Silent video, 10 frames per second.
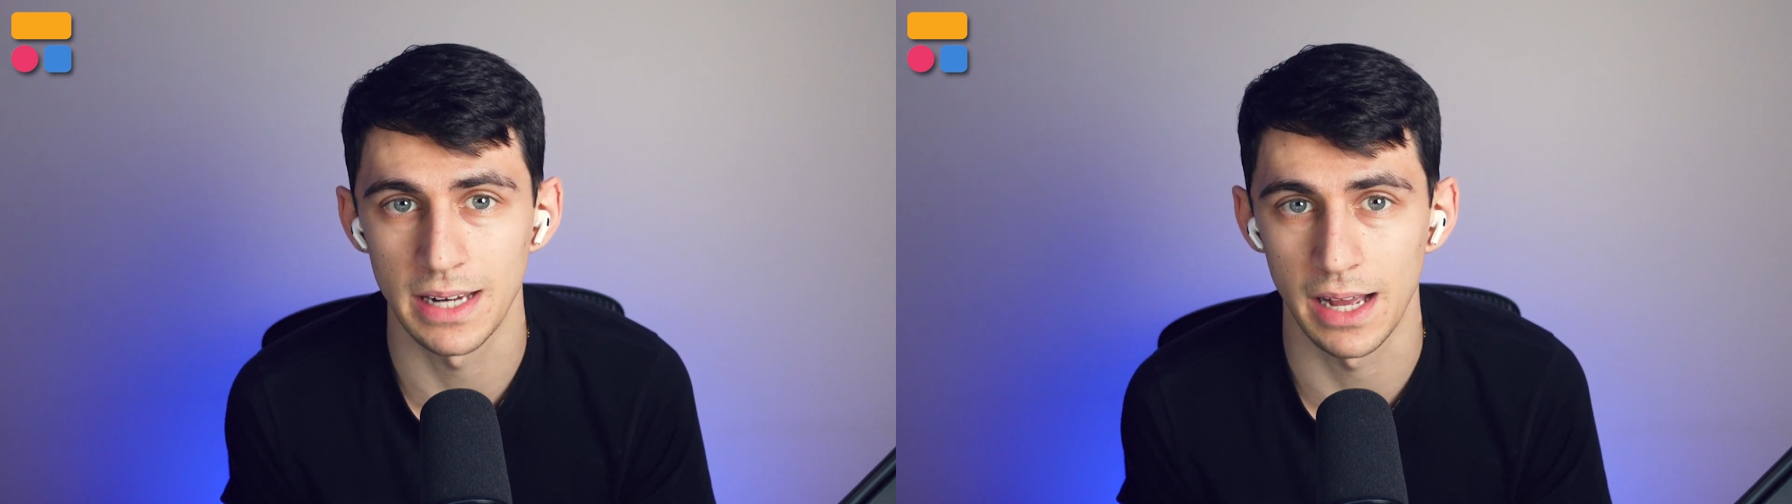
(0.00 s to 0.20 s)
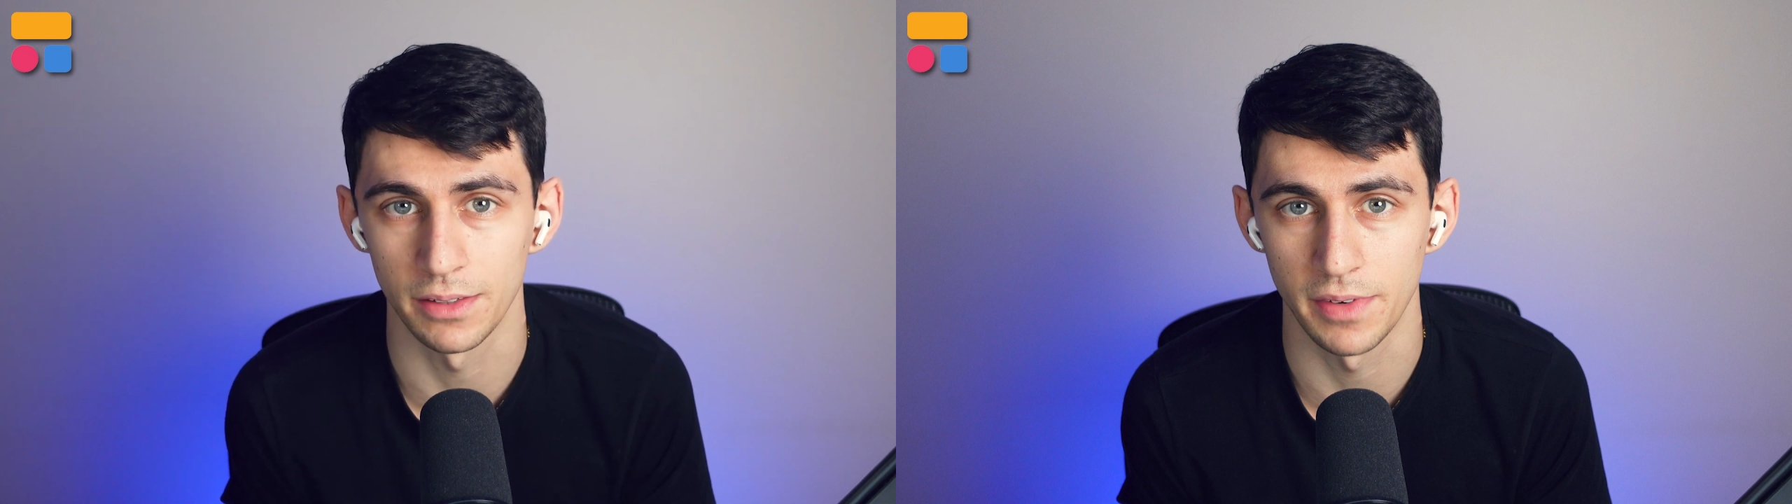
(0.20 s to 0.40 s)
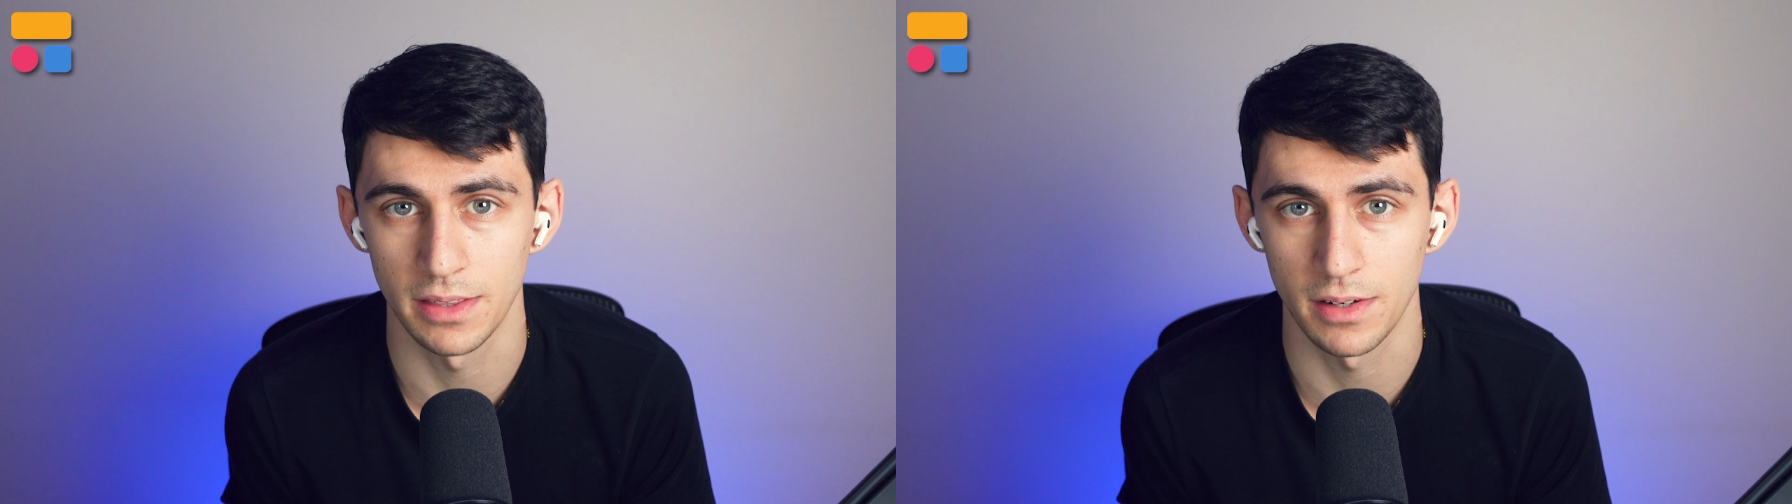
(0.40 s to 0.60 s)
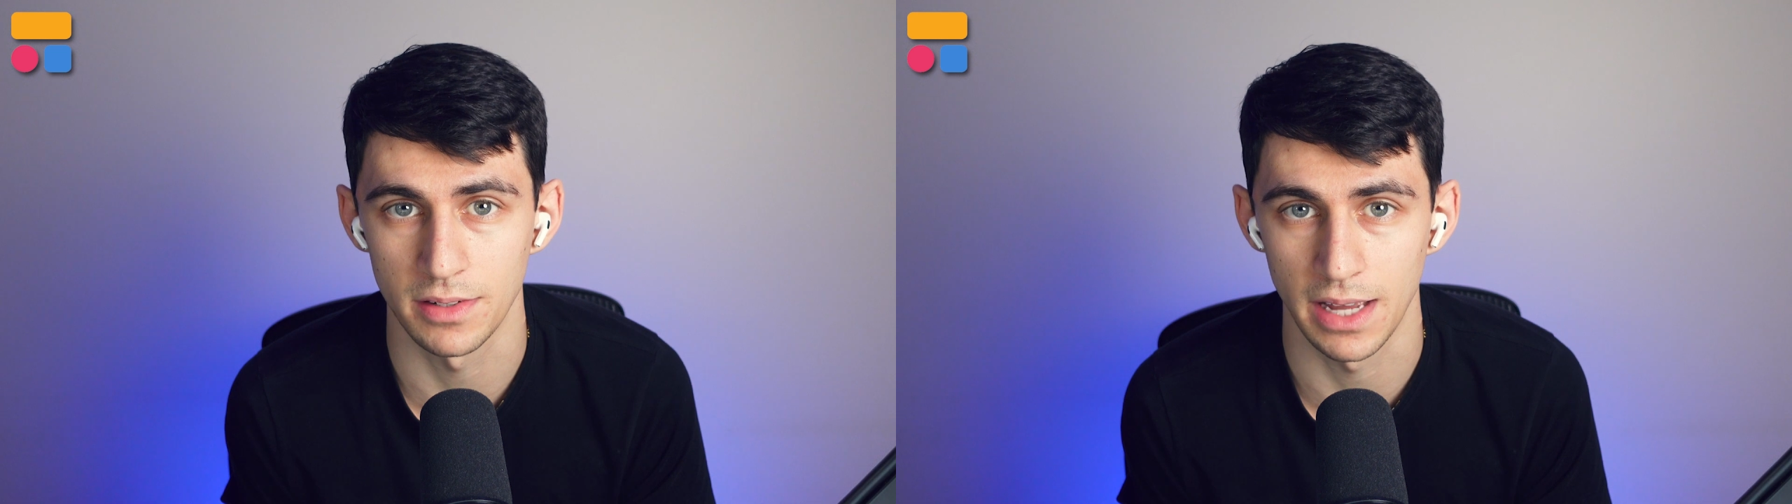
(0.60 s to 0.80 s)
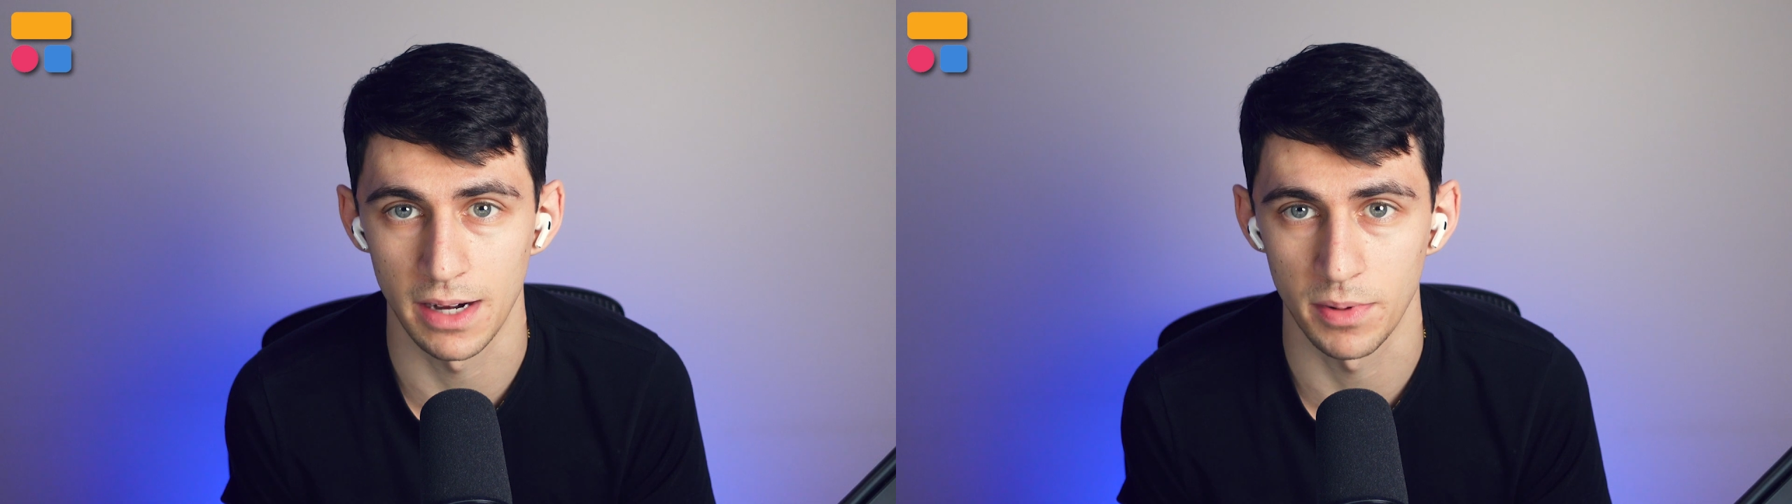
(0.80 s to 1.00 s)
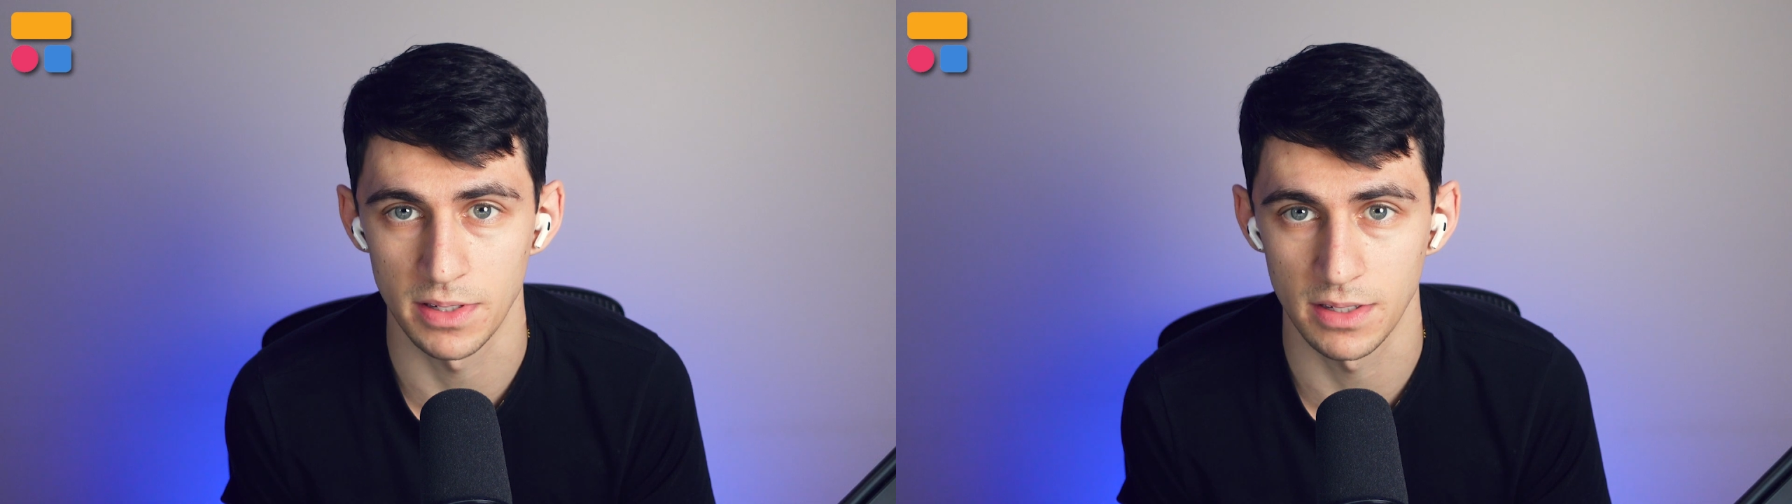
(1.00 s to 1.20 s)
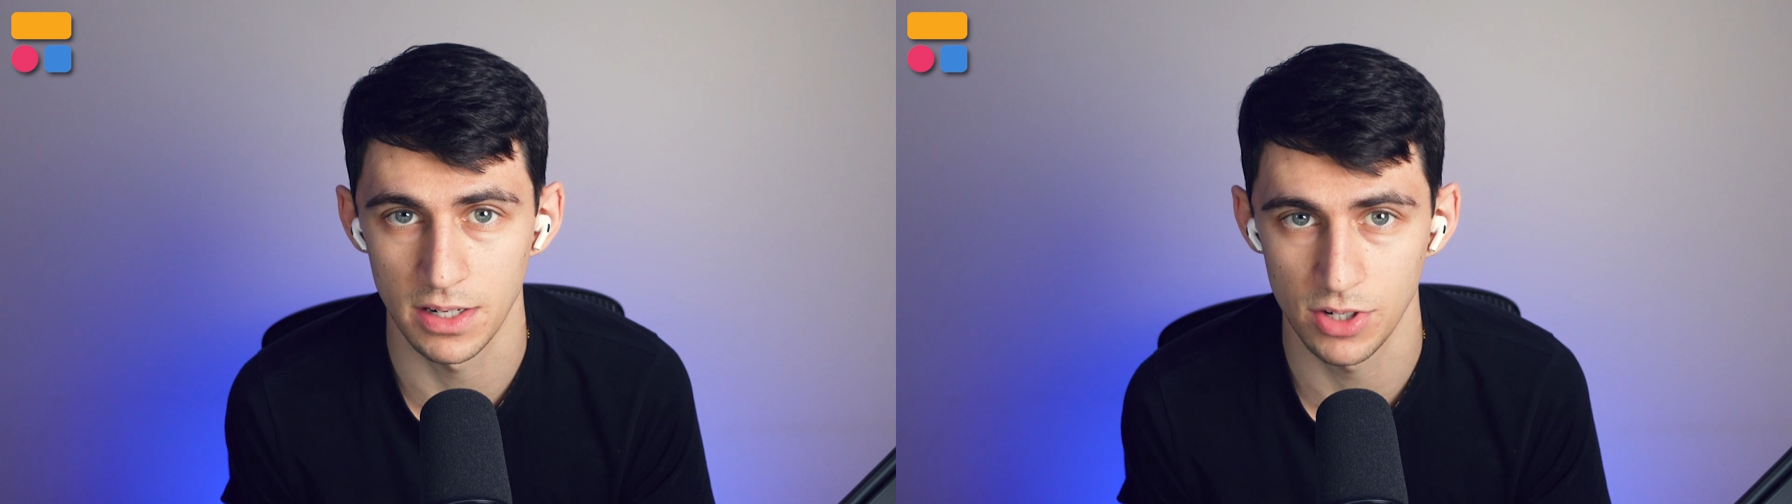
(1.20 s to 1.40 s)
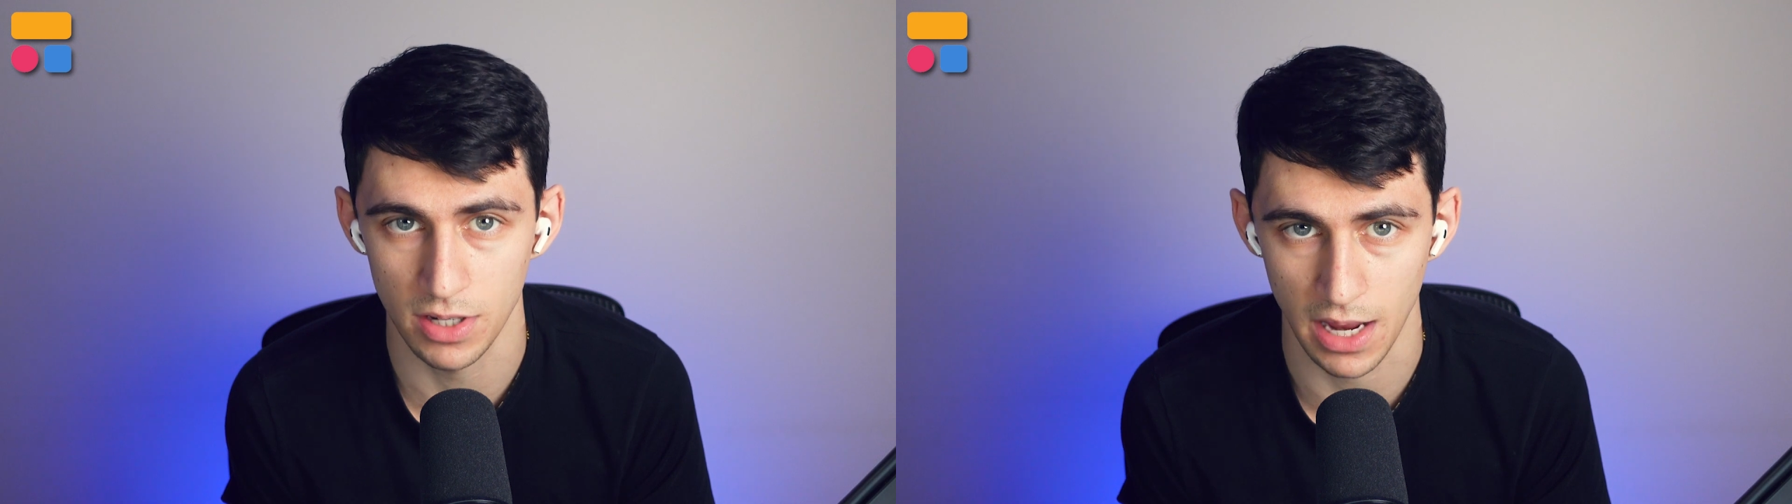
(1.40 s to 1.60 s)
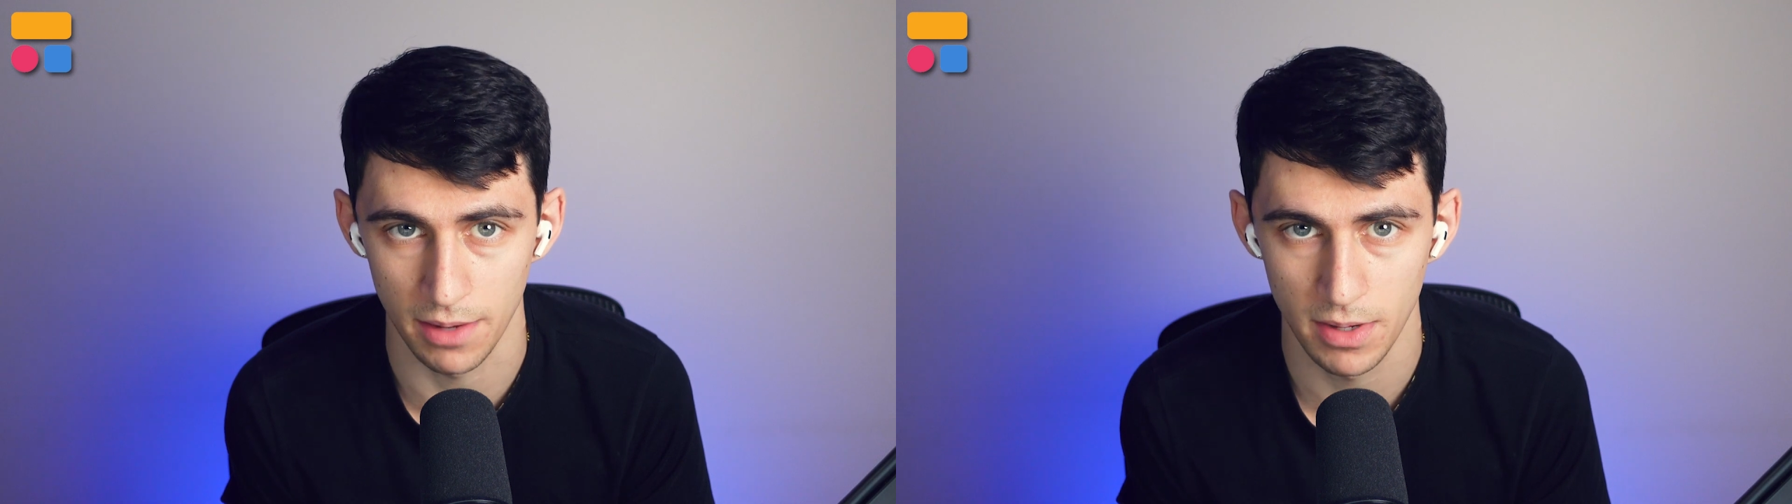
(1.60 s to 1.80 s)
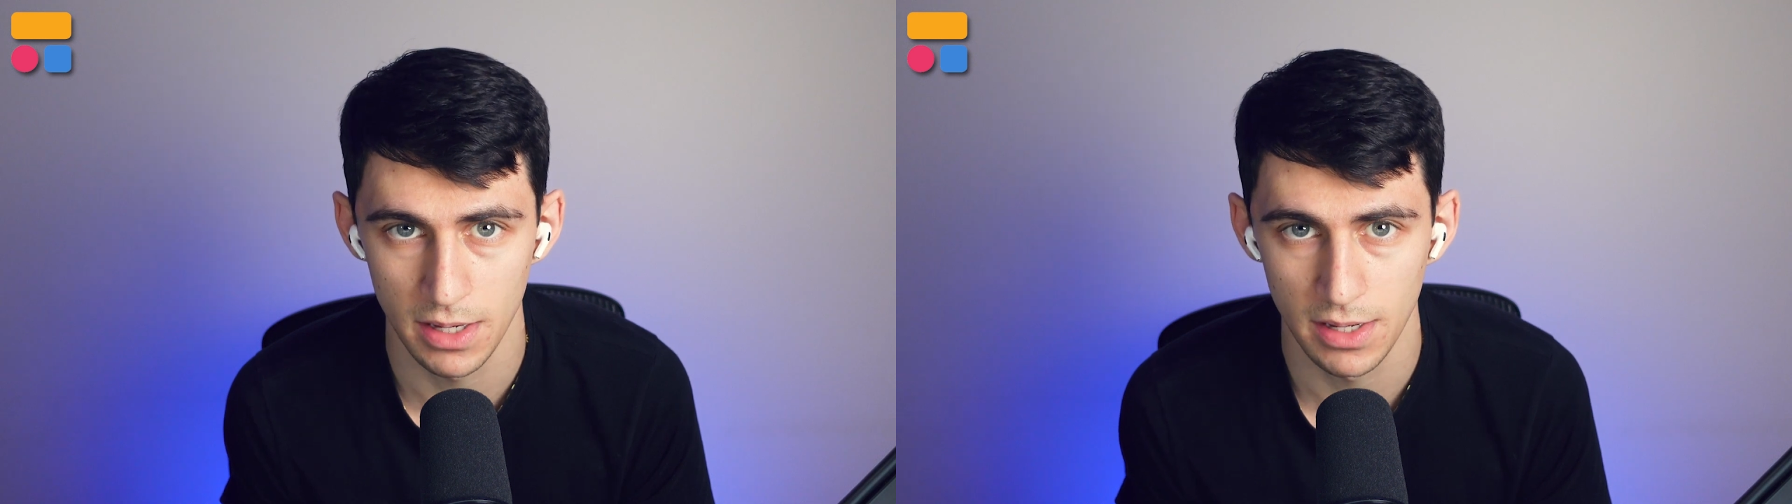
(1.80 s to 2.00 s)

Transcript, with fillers: to elevate their data presentation game.